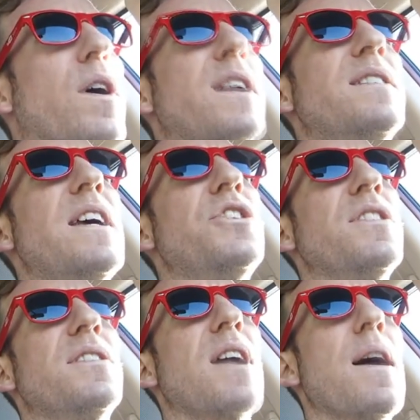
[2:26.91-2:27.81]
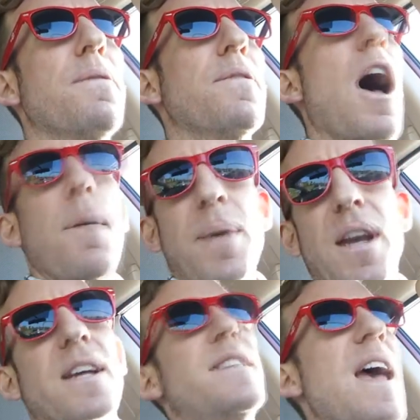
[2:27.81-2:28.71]
organization stuff, I'm
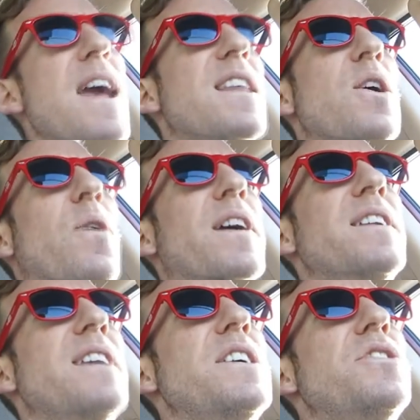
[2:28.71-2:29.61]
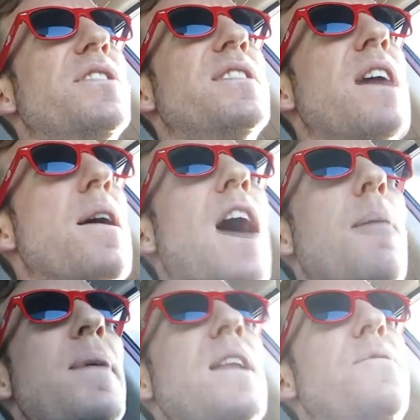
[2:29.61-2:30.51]
gonna take the organization stuff.
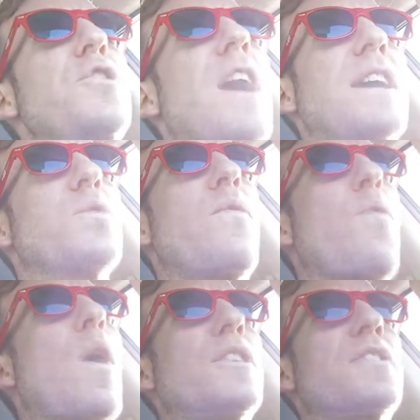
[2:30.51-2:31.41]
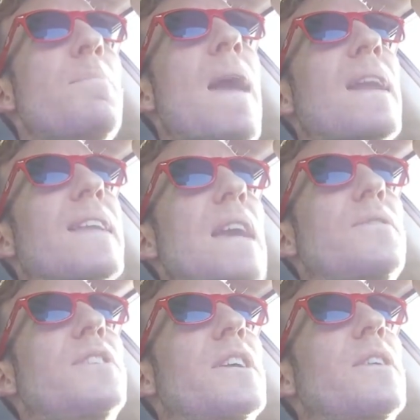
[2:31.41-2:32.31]
I mean, if you guys will watch the Man
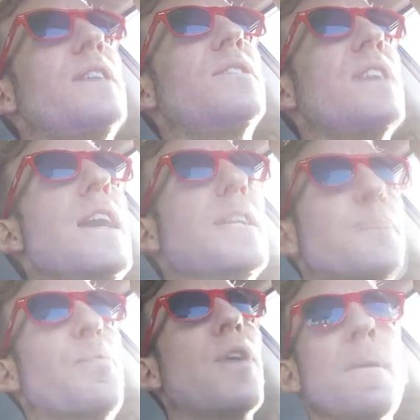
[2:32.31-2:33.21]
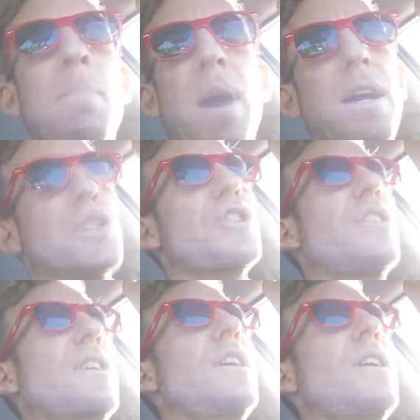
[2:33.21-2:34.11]
Cave series, it's pretty much
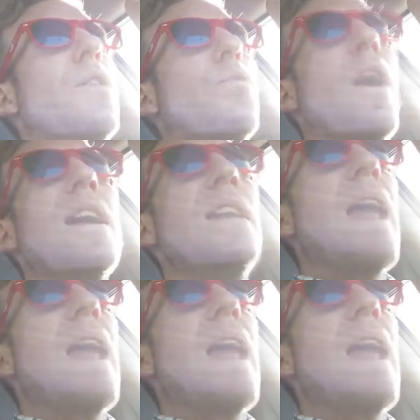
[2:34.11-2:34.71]
right